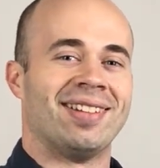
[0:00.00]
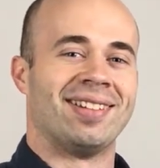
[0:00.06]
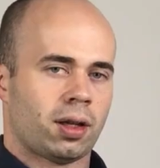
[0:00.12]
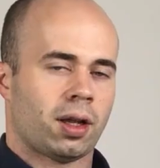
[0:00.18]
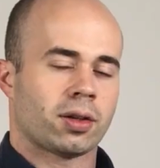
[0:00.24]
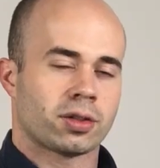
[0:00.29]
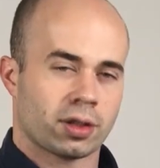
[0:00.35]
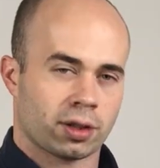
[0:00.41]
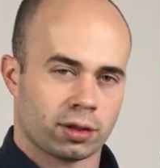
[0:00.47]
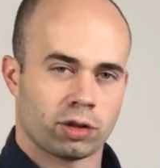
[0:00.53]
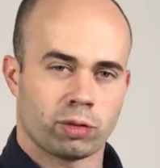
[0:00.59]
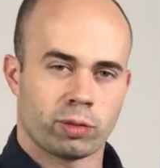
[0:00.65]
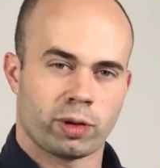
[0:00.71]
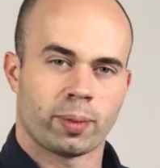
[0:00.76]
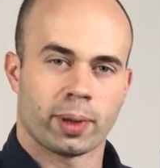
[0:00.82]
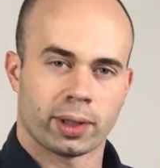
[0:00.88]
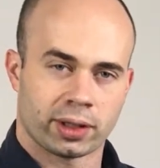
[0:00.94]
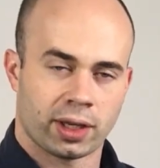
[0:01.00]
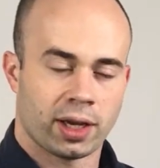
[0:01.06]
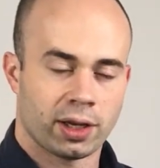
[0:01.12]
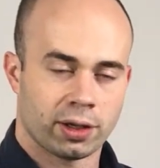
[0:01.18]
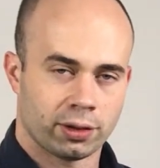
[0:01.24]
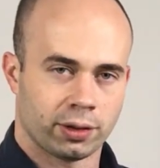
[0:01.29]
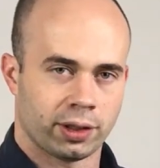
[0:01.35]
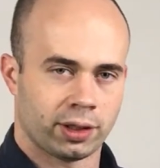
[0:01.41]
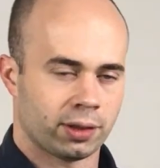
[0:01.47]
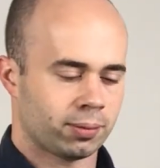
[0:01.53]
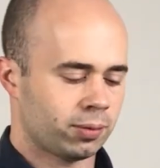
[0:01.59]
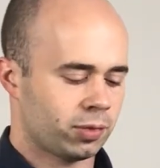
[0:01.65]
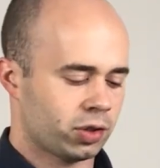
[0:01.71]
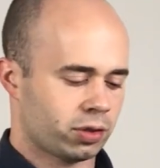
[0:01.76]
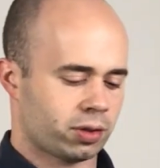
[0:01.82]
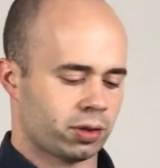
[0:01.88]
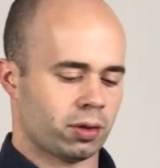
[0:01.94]
Now let's talk a little bit about the handling.
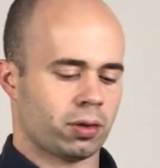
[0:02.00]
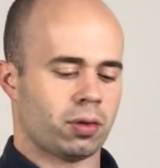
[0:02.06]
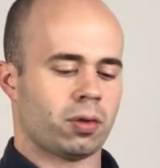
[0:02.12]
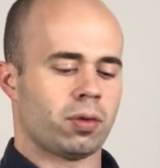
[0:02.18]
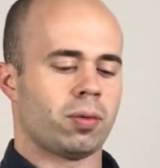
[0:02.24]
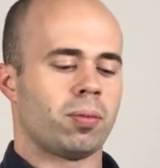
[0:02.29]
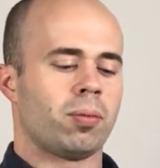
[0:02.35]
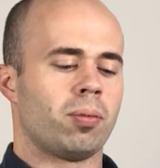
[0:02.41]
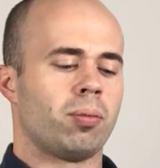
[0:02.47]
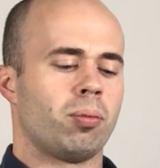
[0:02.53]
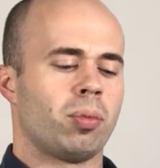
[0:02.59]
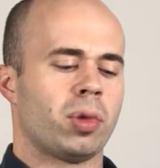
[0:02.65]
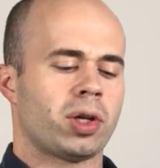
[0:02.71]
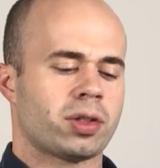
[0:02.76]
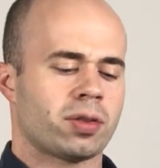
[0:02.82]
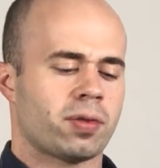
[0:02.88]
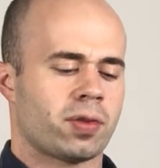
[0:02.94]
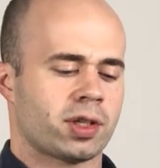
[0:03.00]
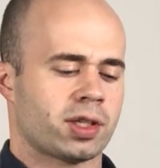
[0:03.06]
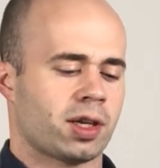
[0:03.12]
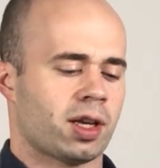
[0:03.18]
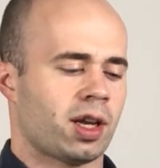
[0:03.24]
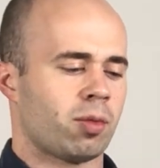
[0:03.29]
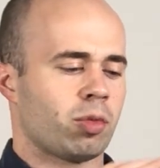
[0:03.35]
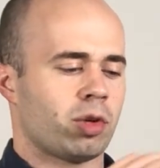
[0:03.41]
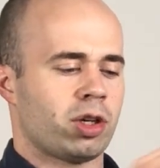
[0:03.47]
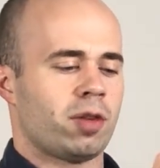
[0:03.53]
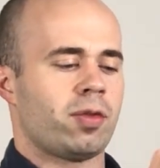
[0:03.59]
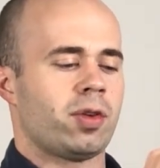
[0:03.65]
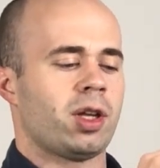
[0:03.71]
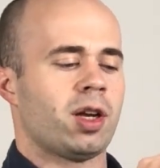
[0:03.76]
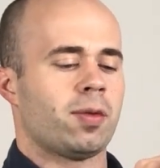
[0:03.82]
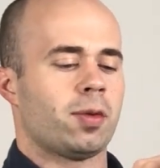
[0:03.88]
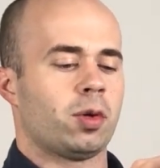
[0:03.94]
So much of the time, whenever
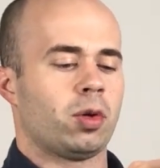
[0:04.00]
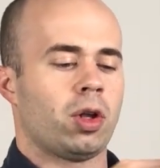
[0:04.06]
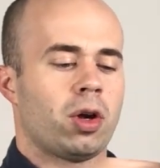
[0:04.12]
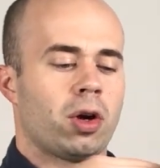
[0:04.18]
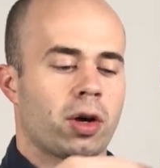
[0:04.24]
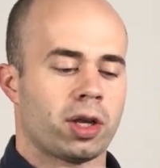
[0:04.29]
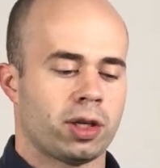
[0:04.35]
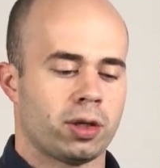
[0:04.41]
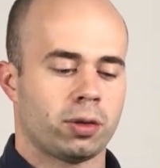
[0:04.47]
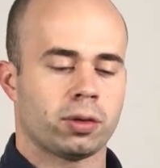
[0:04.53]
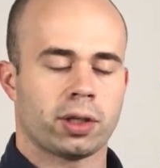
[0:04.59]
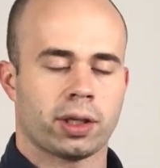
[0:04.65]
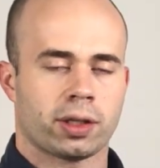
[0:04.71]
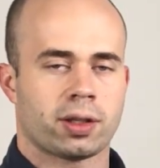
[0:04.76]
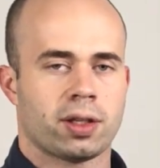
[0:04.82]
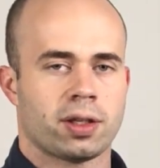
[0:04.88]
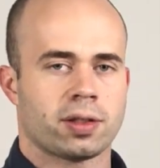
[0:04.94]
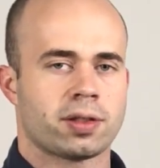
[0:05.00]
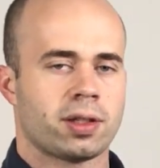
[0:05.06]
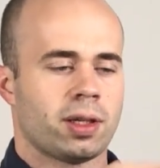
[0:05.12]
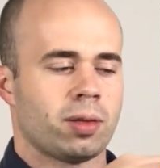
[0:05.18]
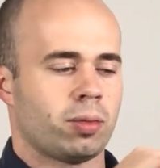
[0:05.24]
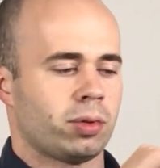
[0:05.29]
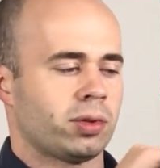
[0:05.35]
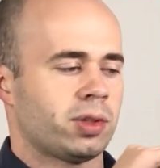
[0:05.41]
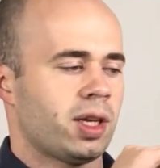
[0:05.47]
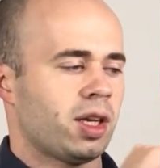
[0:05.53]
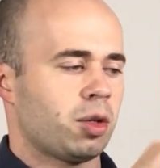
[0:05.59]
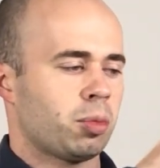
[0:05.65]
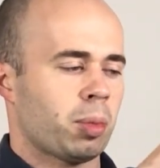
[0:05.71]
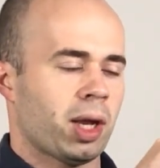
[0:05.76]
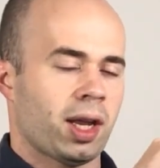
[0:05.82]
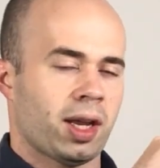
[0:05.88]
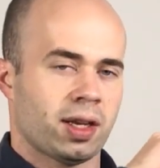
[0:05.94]
you have a long hilt like this, it will take
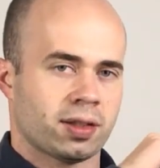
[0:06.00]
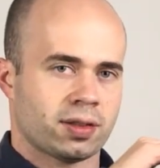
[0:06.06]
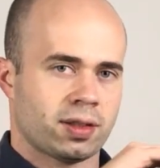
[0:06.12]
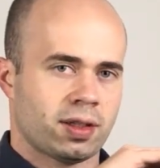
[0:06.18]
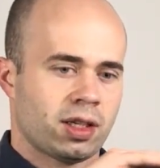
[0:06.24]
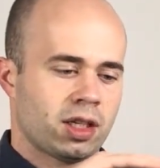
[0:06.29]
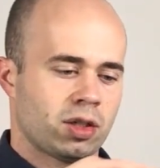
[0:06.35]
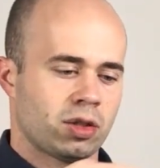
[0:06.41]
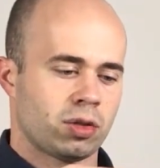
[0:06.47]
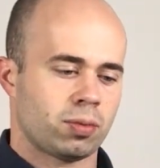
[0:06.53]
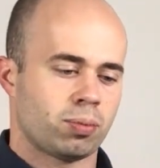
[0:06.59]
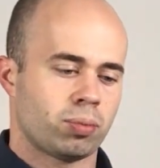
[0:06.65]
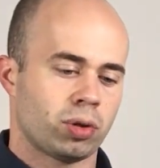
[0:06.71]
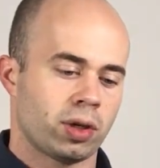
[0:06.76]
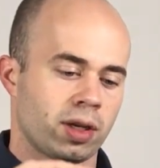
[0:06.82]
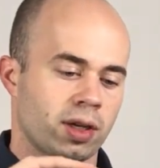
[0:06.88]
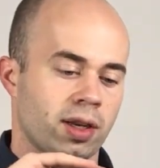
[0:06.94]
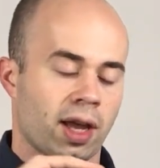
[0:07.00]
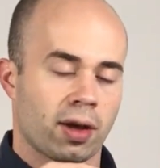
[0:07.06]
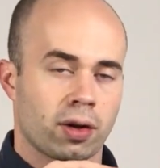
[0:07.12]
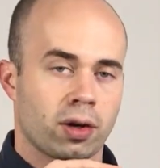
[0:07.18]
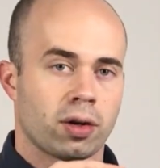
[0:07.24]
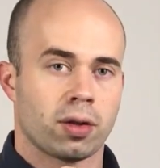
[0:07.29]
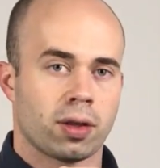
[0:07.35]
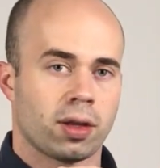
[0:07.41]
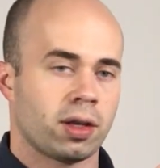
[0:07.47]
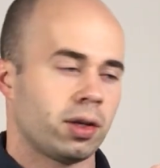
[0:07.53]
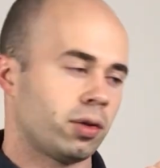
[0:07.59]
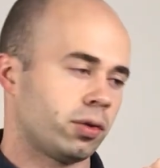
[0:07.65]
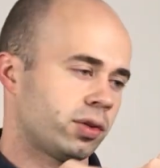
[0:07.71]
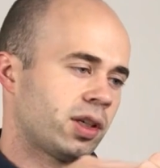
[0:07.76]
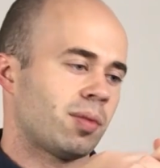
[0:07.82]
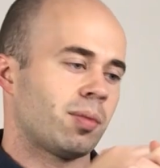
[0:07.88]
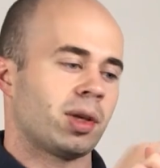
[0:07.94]
mass and put it down into the
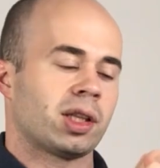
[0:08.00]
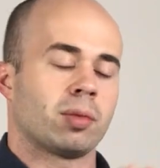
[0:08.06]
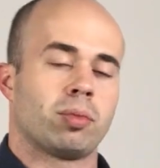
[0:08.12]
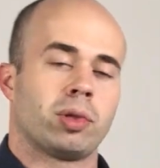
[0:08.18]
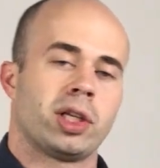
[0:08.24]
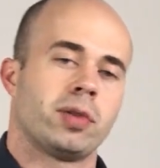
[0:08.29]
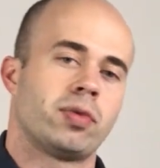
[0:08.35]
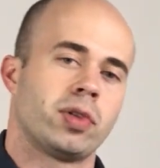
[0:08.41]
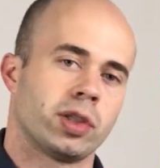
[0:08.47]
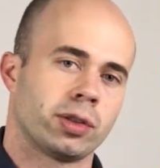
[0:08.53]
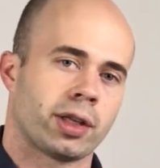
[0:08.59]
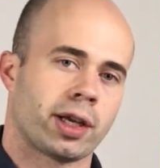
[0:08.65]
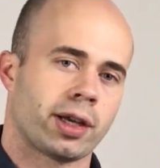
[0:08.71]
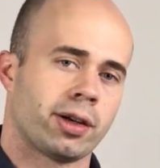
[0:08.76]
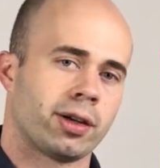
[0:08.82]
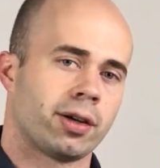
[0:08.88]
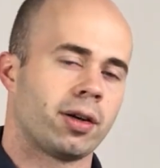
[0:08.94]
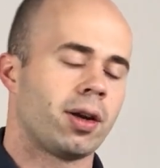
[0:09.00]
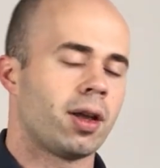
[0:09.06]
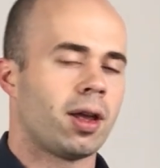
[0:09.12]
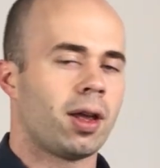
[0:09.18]
hilt and make the blade feel lighter.